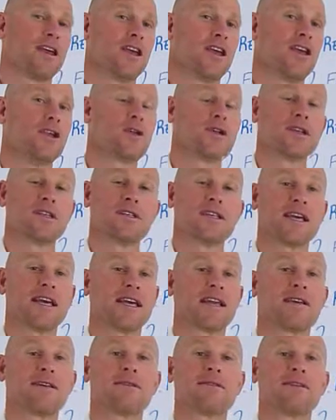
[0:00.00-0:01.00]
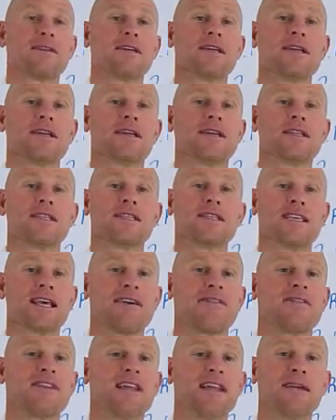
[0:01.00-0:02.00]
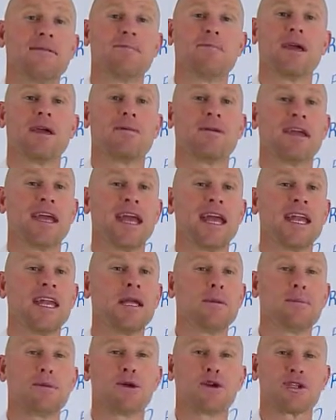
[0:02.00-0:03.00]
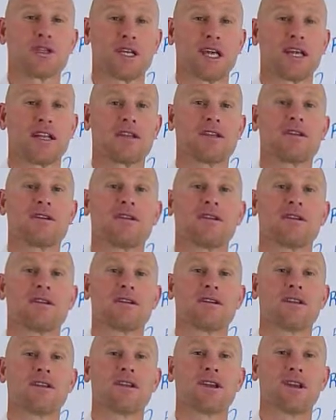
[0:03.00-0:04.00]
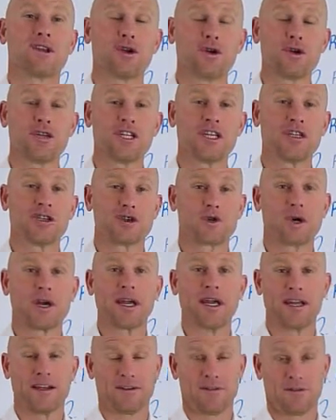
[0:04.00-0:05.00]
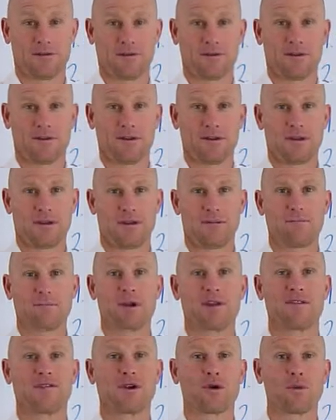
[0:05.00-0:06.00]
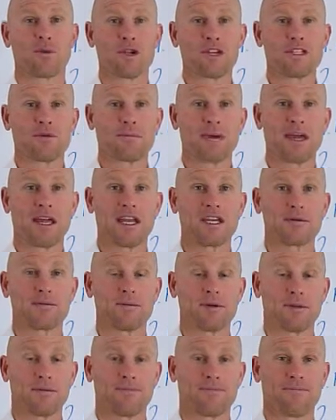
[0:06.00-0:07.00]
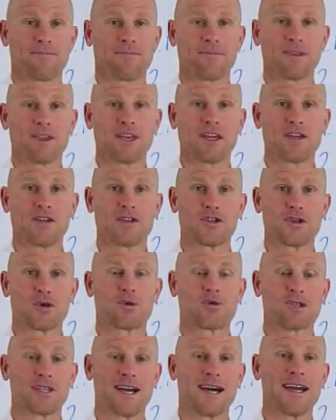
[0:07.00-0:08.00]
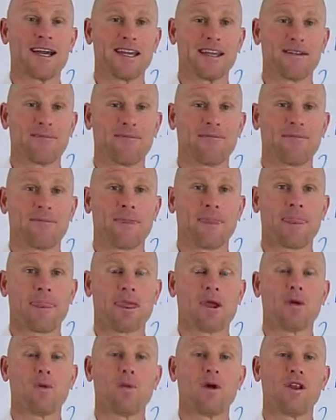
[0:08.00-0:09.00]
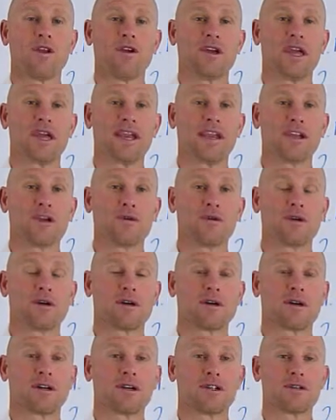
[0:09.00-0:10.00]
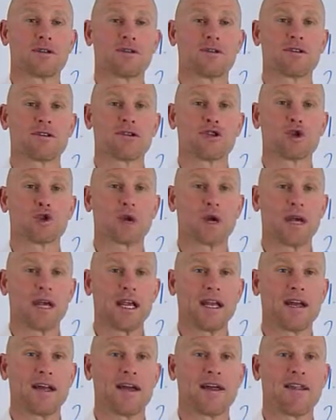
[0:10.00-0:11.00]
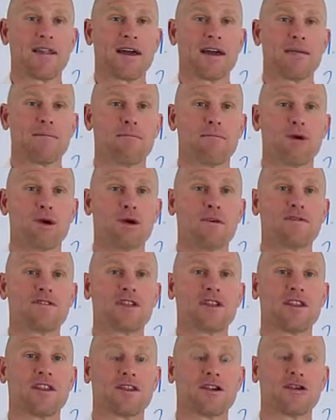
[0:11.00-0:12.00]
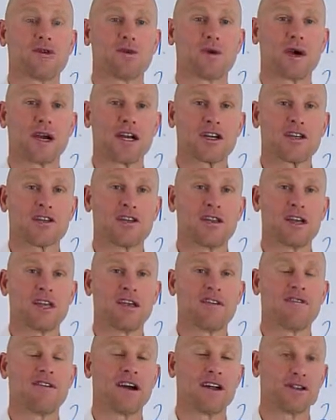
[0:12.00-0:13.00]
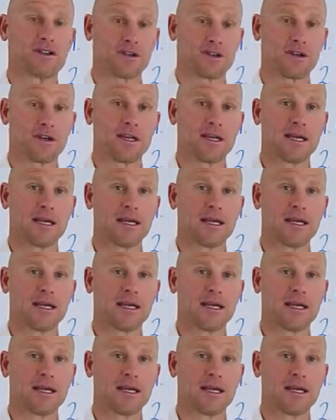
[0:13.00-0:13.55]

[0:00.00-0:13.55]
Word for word: you can take 70, maybe 80% losing trades. But if your risk management is so tight, when you get into a, a trade that moves in the direction that you've entered,